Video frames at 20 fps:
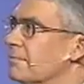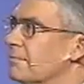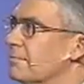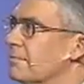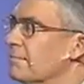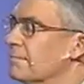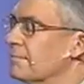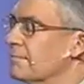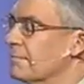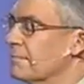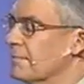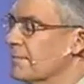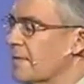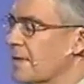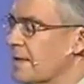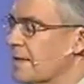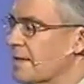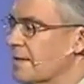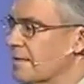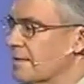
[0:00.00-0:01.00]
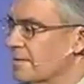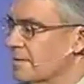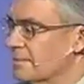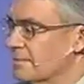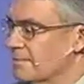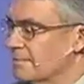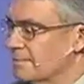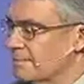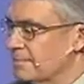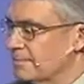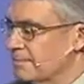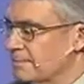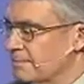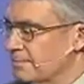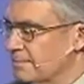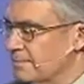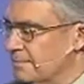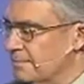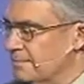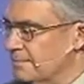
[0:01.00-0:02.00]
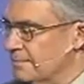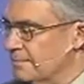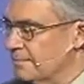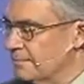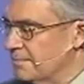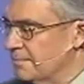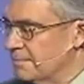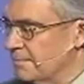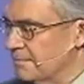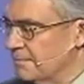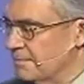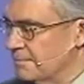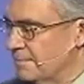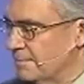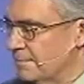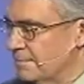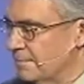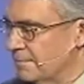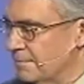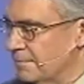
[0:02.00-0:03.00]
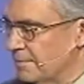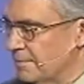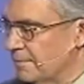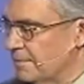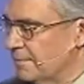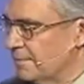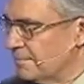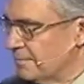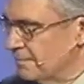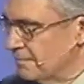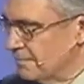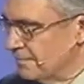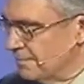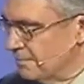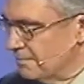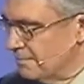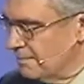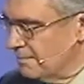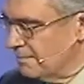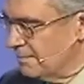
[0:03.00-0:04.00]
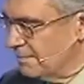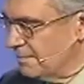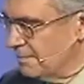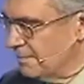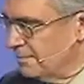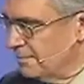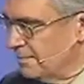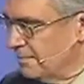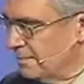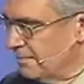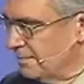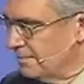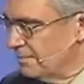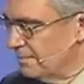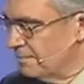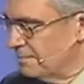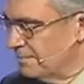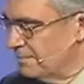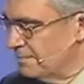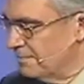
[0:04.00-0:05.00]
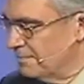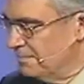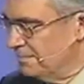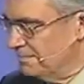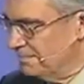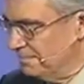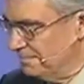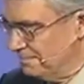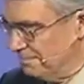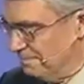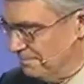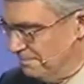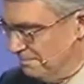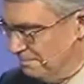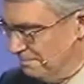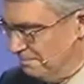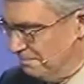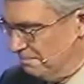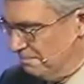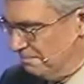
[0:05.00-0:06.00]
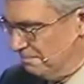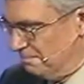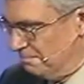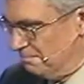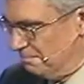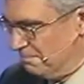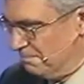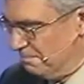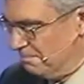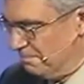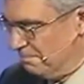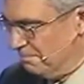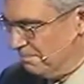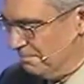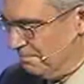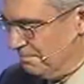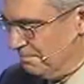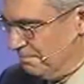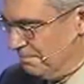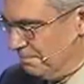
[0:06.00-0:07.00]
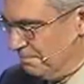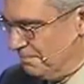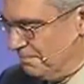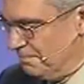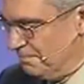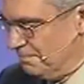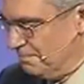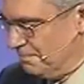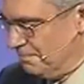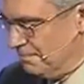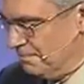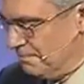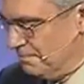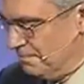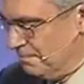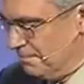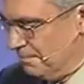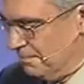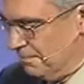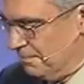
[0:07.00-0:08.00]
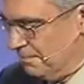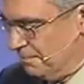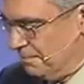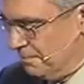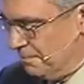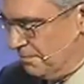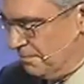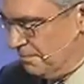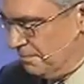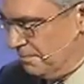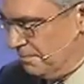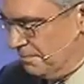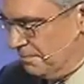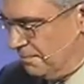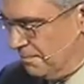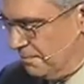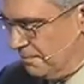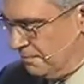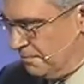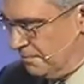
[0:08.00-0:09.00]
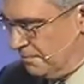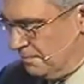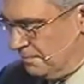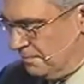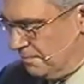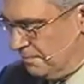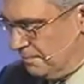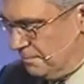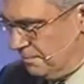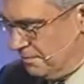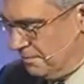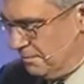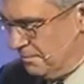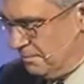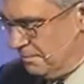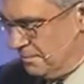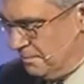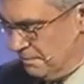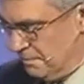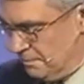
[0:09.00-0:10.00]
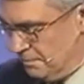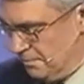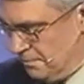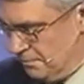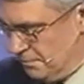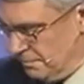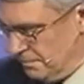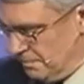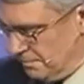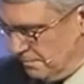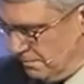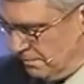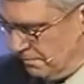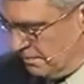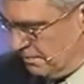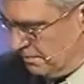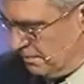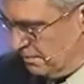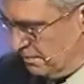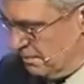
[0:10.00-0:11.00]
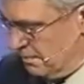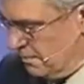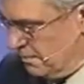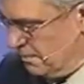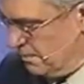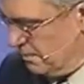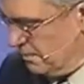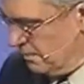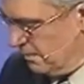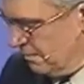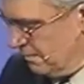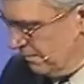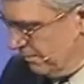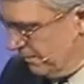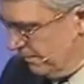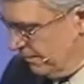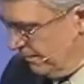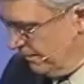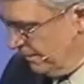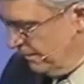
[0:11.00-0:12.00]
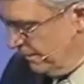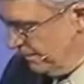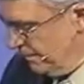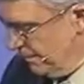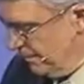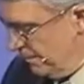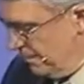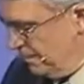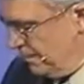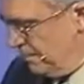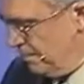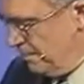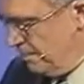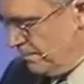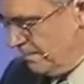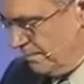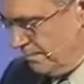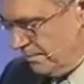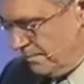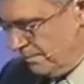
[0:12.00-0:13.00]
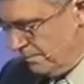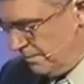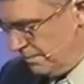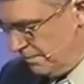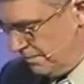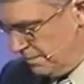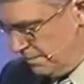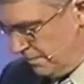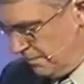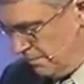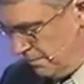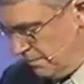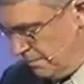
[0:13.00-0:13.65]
He's a well-known evangelical scholar that's spoken and appeared throughout the world. He's been elected member of the prestigious SNTS, a society dedicated to New Testament studies. Author and editor of over 60